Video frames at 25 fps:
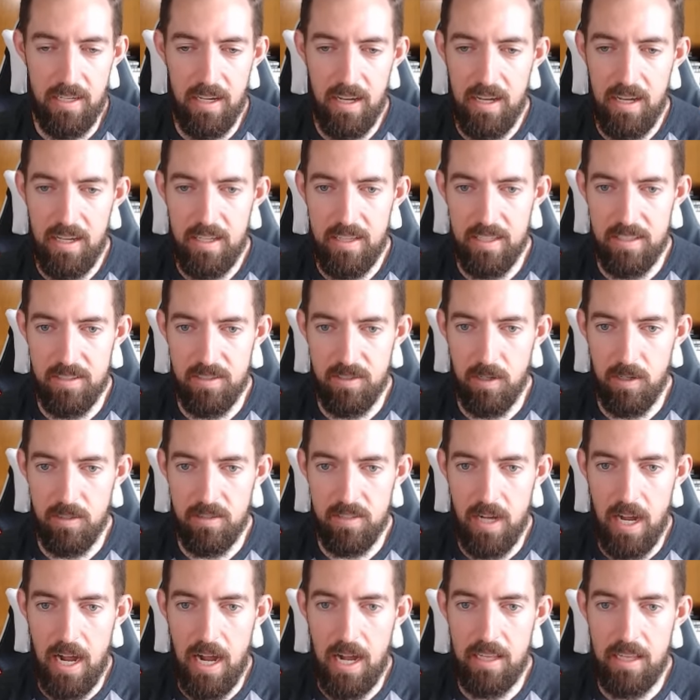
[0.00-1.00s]
that starts to
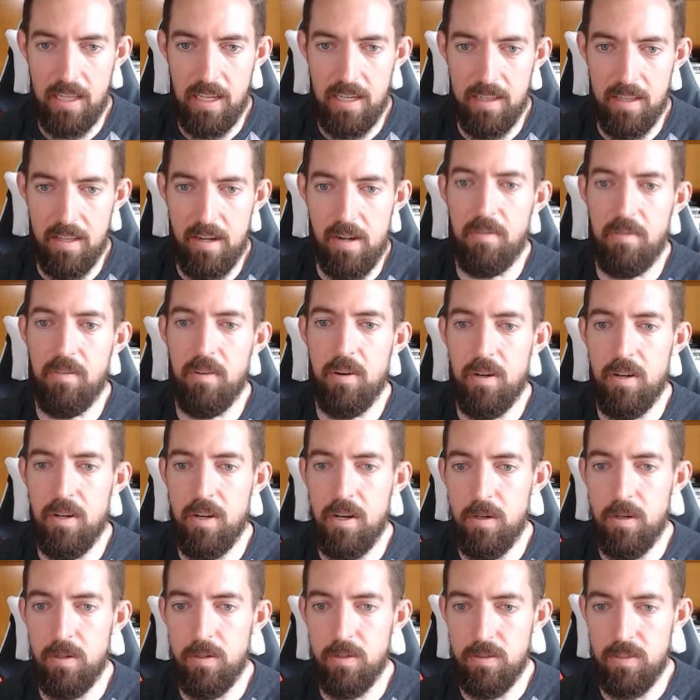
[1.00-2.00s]
highlight the different
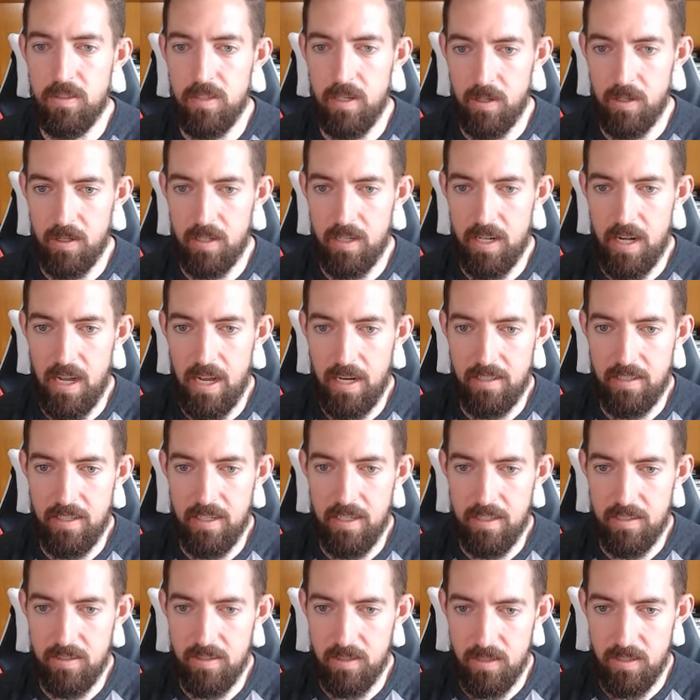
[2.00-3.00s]
nodes that are
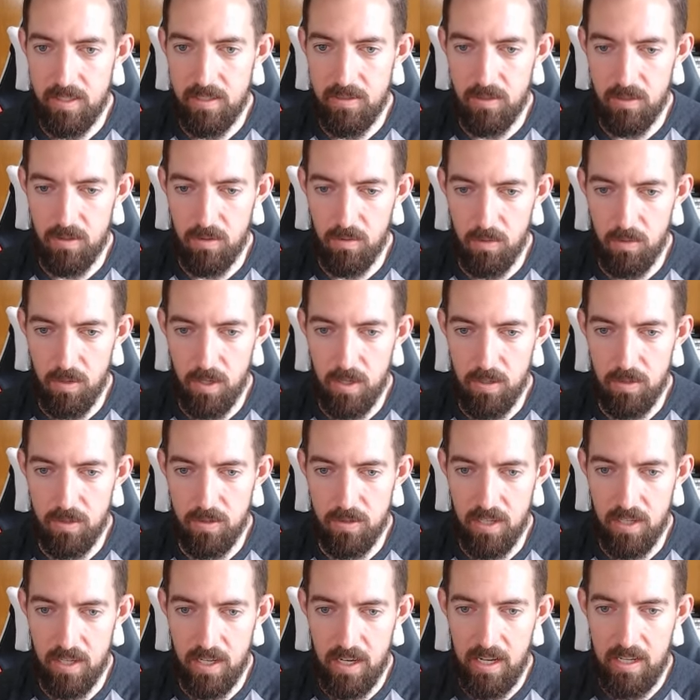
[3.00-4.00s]
connected. So these are the roads
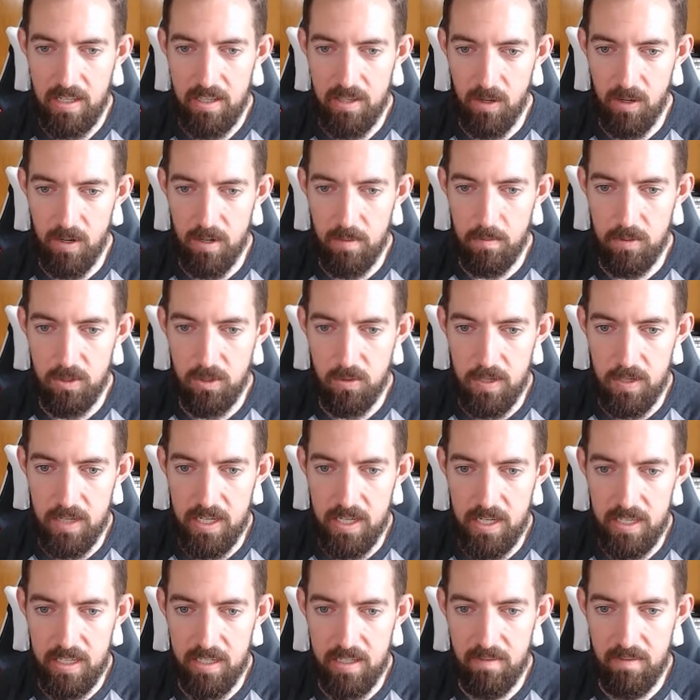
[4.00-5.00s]
that are in
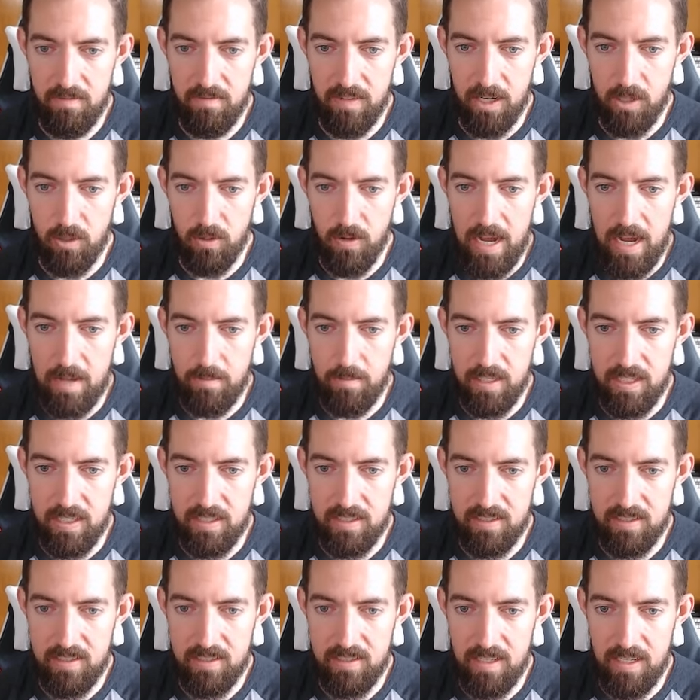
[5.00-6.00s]
between. If I grab
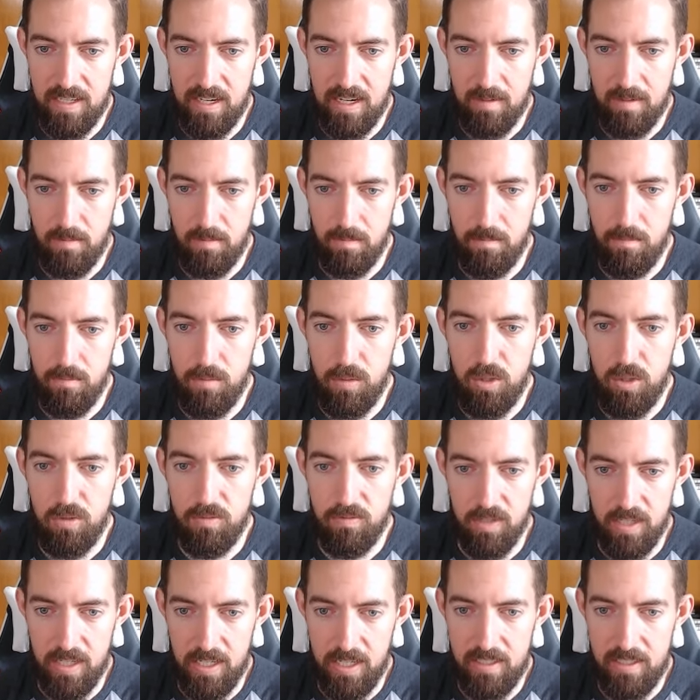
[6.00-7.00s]
this and I move
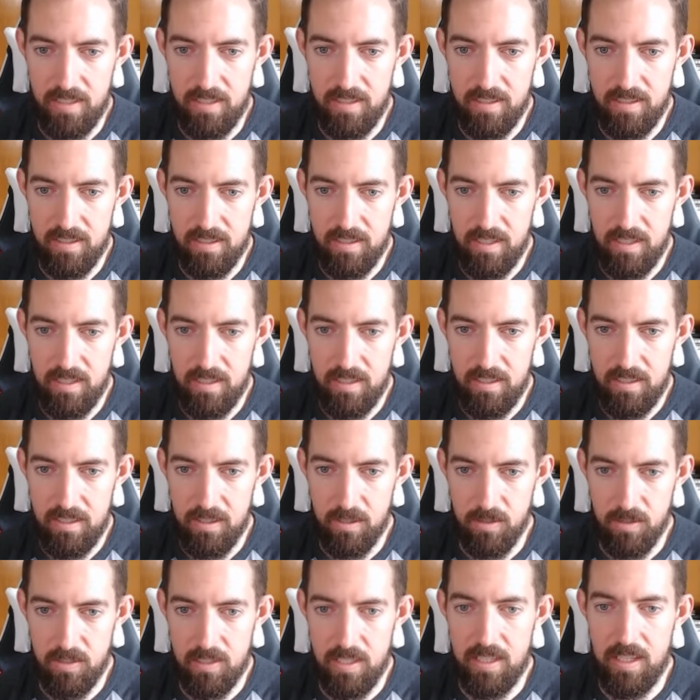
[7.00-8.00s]
it, you'll
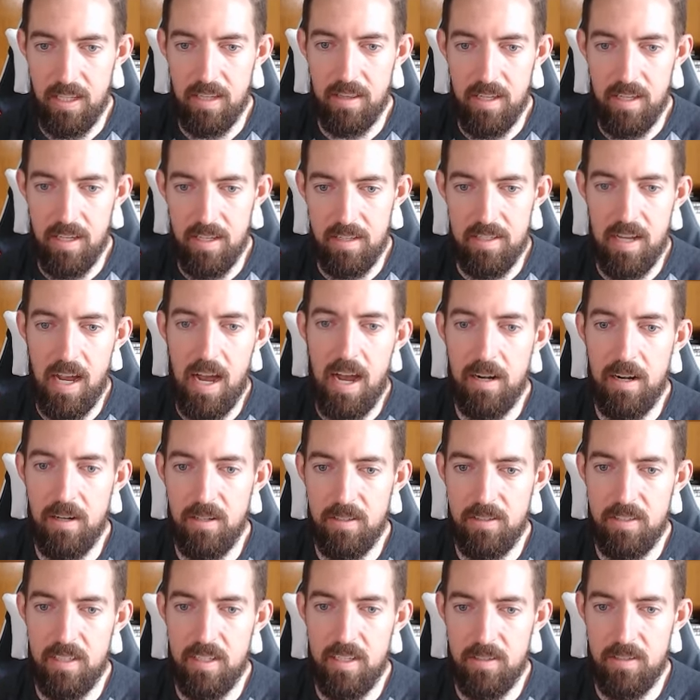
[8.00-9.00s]
see that the entire
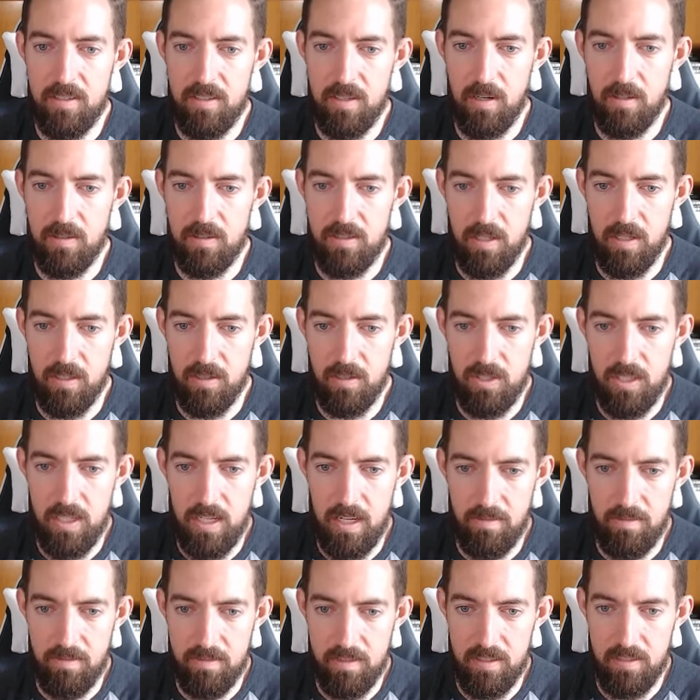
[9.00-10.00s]
city starts to
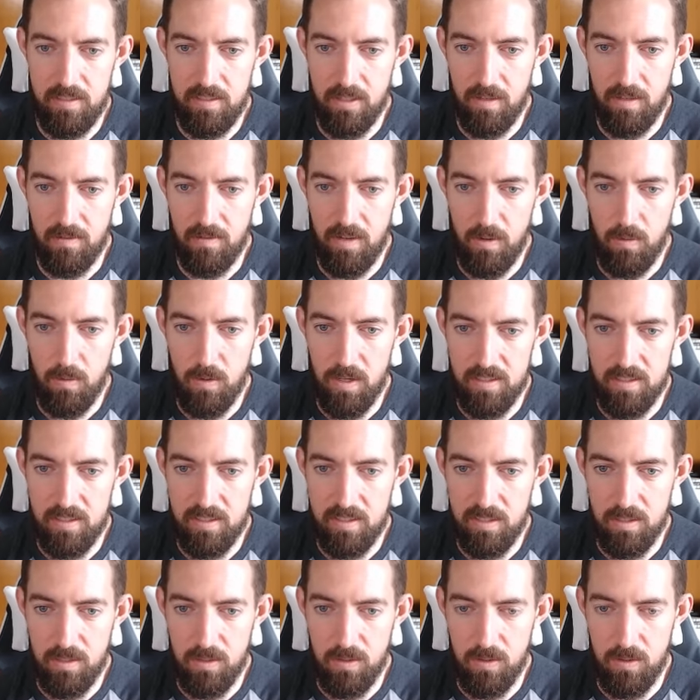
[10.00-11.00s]
shift. So if I want
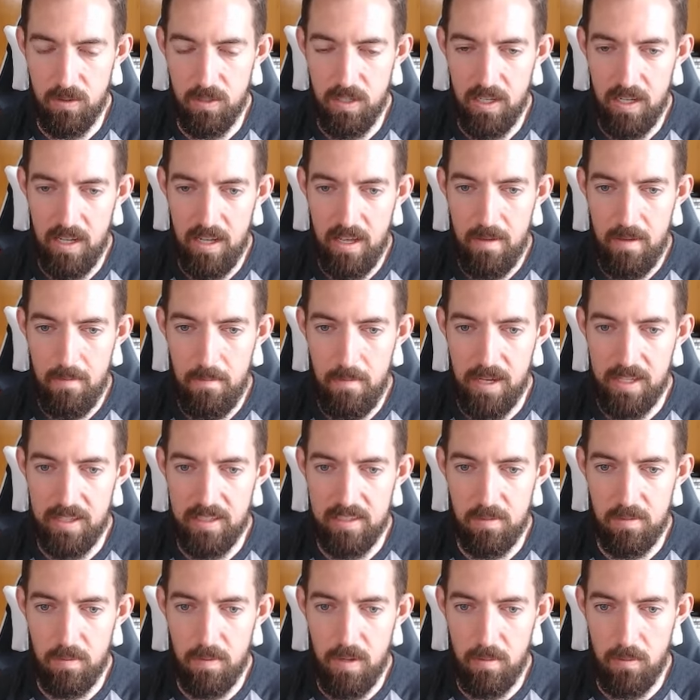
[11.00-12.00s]
to make this
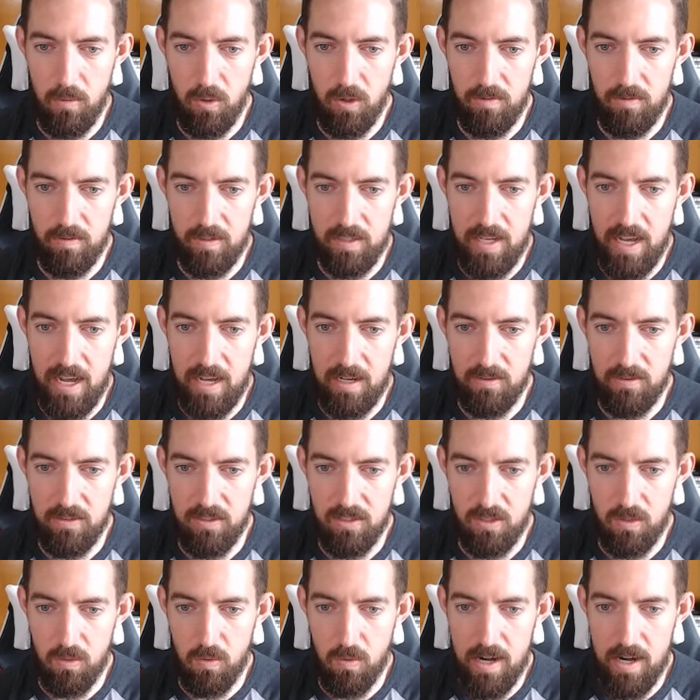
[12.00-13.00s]
a bit more of a town
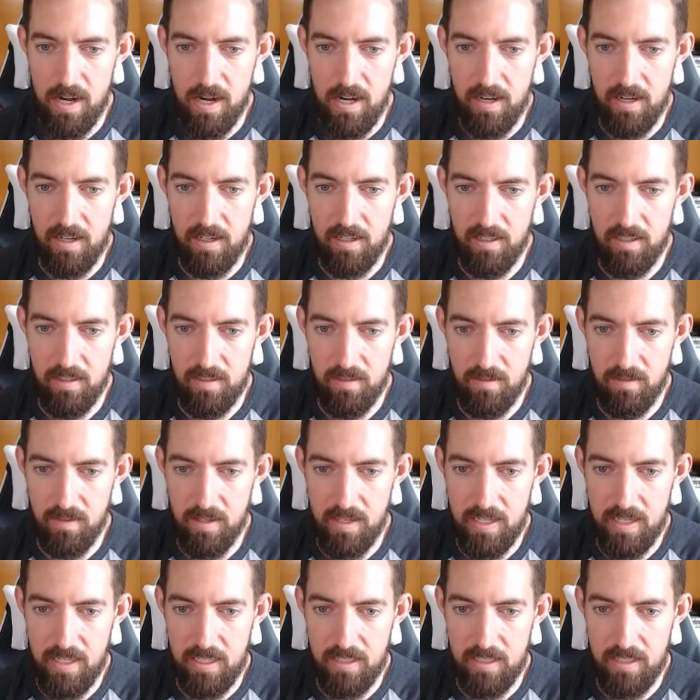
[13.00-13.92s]
square, right,